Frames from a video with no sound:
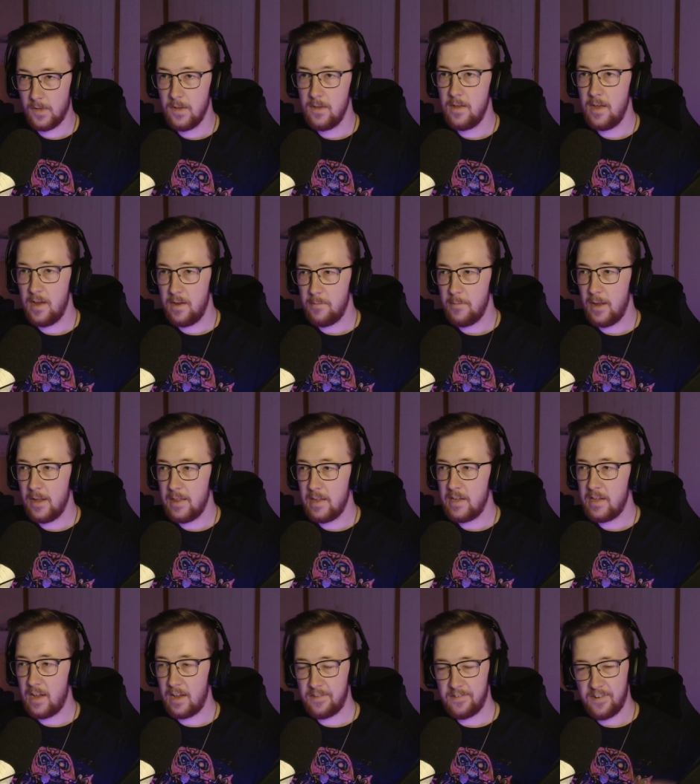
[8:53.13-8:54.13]
Yeah, and
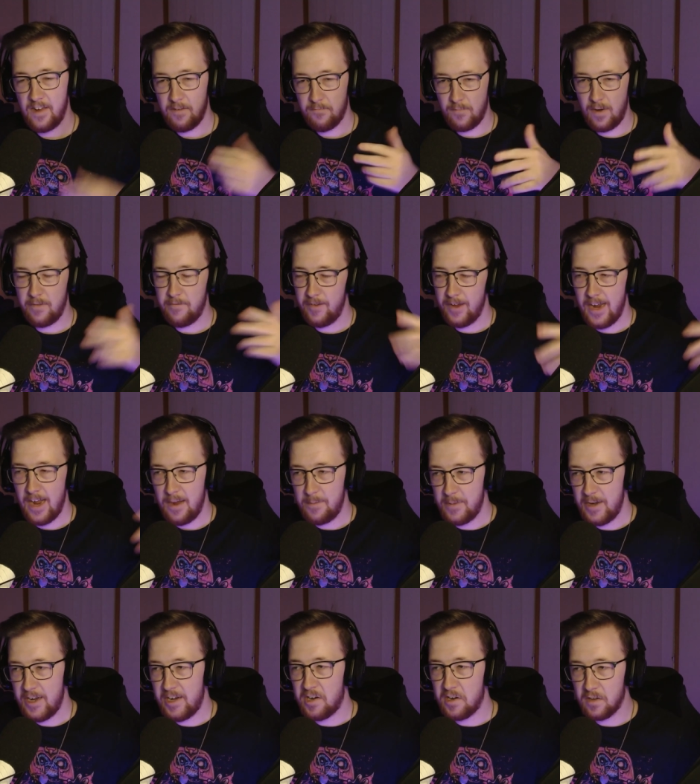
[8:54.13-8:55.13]
then that's roughly how
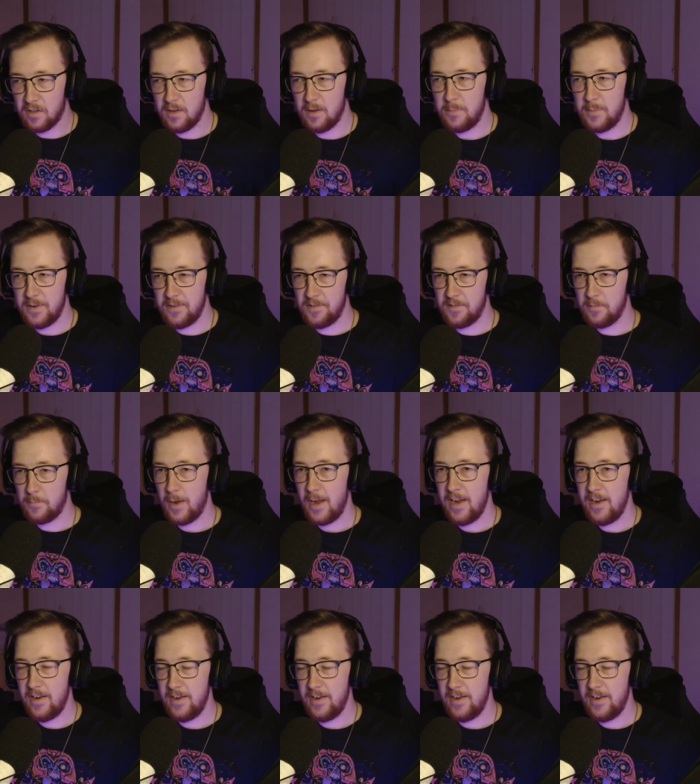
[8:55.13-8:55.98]
many kilometers away it